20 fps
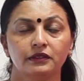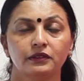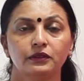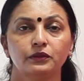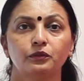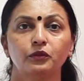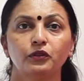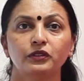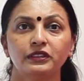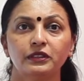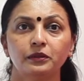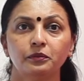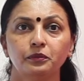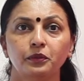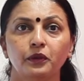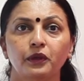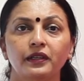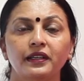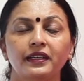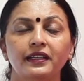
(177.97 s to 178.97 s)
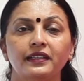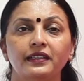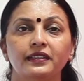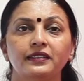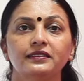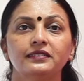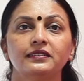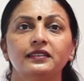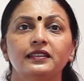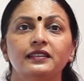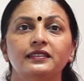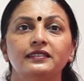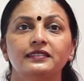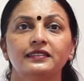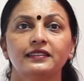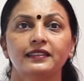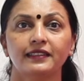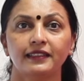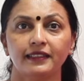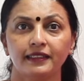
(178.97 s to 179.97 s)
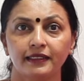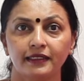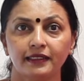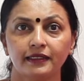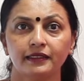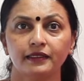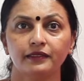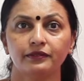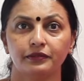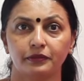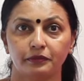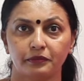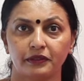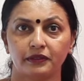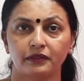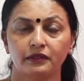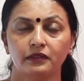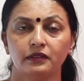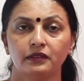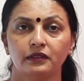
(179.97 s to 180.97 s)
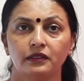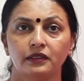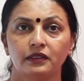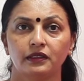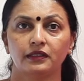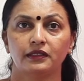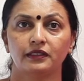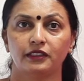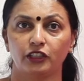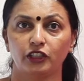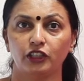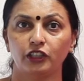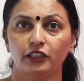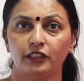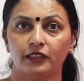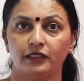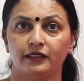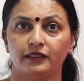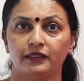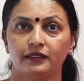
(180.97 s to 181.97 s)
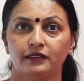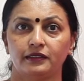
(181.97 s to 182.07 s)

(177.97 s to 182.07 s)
Most important is screening the women regularly.